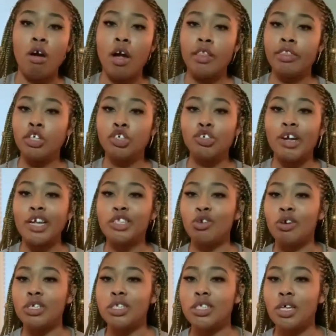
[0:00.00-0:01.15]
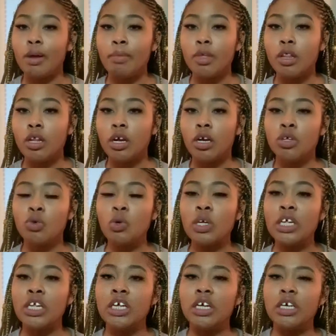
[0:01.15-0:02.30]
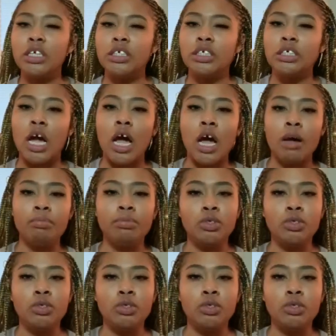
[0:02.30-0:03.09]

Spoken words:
The tracks are similar. You can get a job